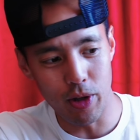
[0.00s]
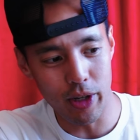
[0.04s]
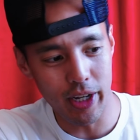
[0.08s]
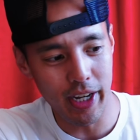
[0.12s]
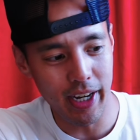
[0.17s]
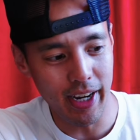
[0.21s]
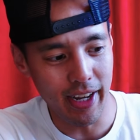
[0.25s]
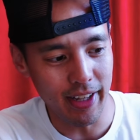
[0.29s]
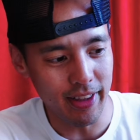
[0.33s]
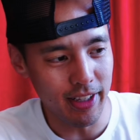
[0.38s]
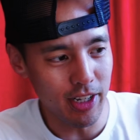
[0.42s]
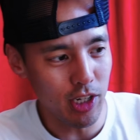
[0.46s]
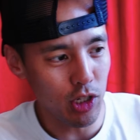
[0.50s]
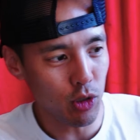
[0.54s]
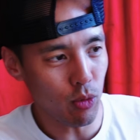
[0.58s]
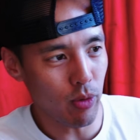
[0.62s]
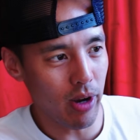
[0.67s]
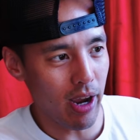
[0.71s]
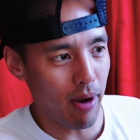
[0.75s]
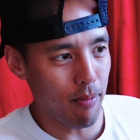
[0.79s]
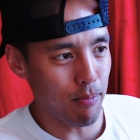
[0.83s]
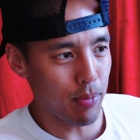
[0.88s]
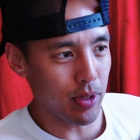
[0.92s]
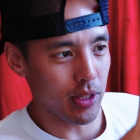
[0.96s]
looking at this
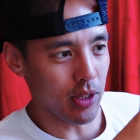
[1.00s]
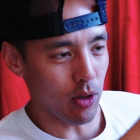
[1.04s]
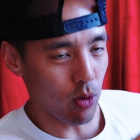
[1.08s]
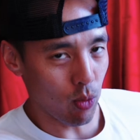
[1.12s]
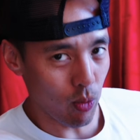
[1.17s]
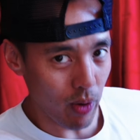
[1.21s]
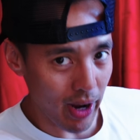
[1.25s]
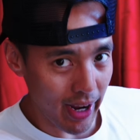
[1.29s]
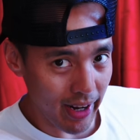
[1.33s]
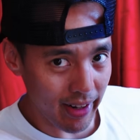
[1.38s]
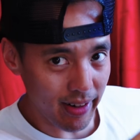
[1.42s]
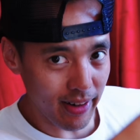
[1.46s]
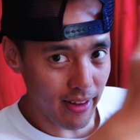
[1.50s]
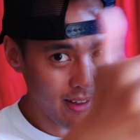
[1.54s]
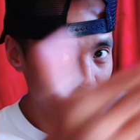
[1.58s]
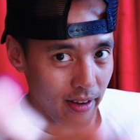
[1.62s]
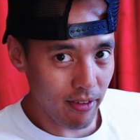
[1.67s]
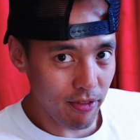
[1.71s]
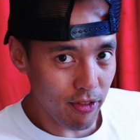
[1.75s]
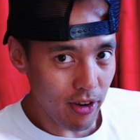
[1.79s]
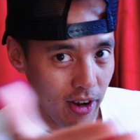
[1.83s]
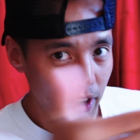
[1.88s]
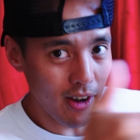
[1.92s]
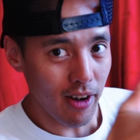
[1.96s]
way, I'm gonna put the right
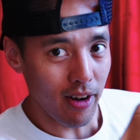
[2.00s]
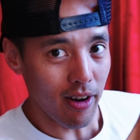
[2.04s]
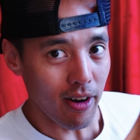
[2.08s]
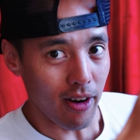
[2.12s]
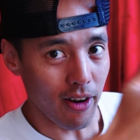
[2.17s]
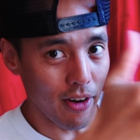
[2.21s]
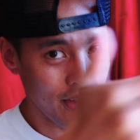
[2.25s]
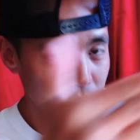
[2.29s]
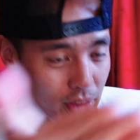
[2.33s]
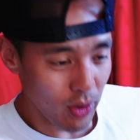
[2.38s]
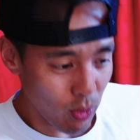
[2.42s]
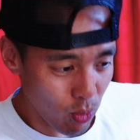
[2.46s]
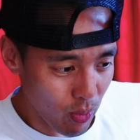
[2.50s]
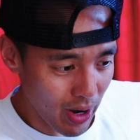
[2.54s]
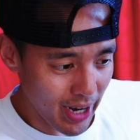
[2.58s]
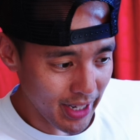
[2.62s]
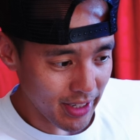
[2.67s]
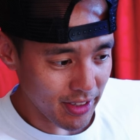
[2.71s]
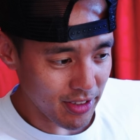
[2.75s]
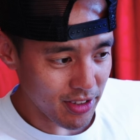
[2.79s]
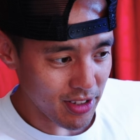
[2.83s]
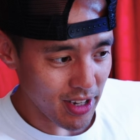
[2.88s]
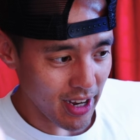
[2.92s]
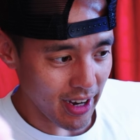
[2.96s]
glove on the
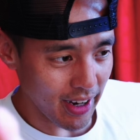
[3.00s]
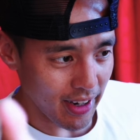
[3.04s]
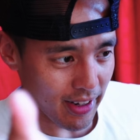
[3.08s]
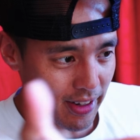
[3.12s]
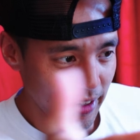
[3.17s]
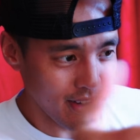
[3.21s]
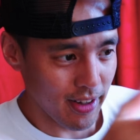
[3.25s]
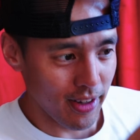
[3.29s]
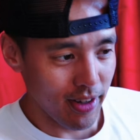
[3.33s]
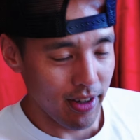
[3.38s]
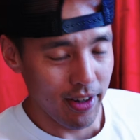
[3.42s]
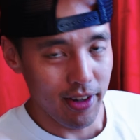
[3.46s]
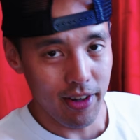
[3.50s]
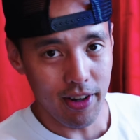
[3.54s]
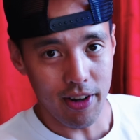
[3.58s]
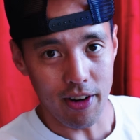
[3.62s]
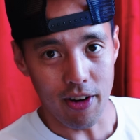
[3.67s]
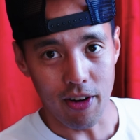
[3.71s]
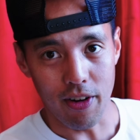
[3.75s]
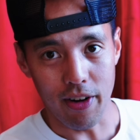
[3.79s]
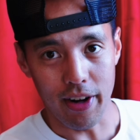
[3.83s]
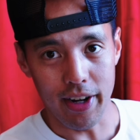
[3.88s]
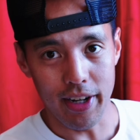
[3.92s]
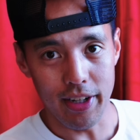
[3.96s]
right side.
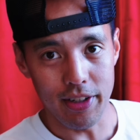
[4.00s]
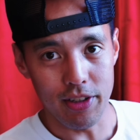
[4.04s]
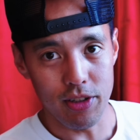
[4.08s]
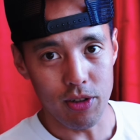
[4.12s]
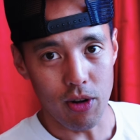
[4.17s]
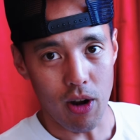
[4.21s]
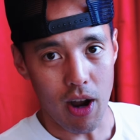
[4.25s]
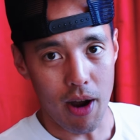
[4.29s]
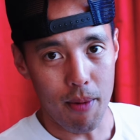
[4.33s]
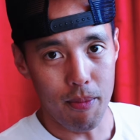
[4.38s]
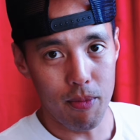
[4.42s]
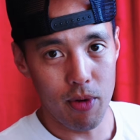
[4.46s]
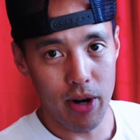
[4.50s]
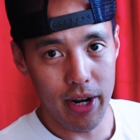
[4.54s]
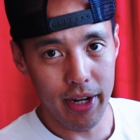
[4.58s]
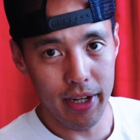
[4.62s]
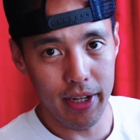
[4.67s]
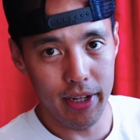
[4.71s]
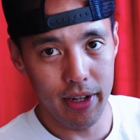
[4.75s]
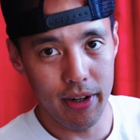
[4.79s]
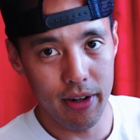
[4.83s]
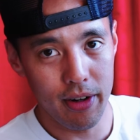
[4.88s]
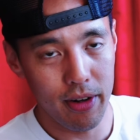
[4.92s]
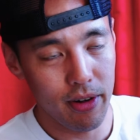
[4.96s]
All right, so I'm right
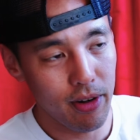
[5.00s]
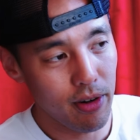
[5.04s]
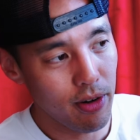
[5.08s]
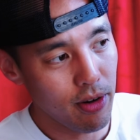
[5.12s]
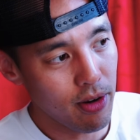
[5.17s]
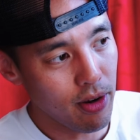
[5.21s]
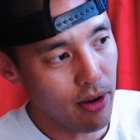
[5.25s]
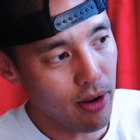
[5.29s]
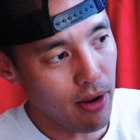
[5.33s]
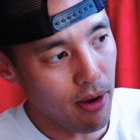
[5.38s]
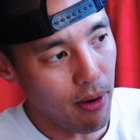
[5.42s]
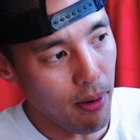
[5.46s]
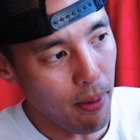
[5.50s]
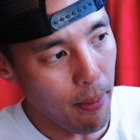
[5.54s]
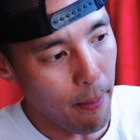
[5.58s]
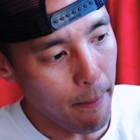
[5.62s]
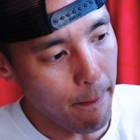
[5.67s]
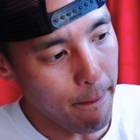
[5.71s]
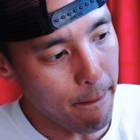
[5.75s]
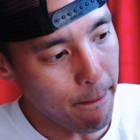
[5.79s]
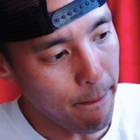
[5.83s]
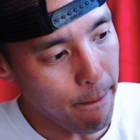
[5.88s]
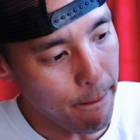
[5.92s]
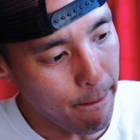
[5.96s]
here,
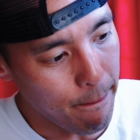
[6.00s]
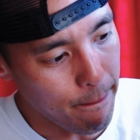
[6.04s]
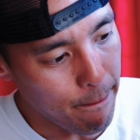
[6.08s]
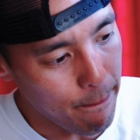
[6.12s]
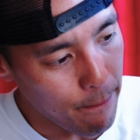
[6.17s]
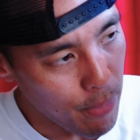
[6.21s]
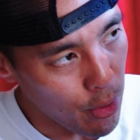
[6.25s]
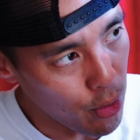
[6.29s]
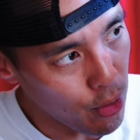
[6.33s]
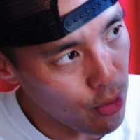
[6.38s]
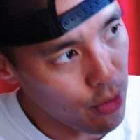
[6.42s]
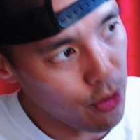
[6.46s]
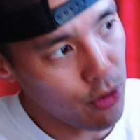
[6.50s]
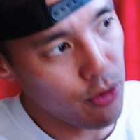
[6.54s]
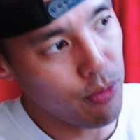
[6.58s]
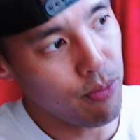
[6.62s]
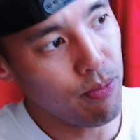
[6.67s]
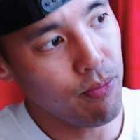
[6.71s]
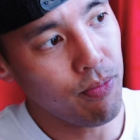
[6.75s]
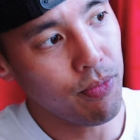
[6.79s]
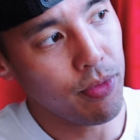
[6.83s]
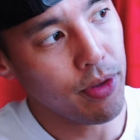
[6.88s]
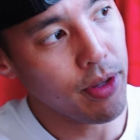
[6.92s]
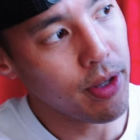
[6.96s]
boom,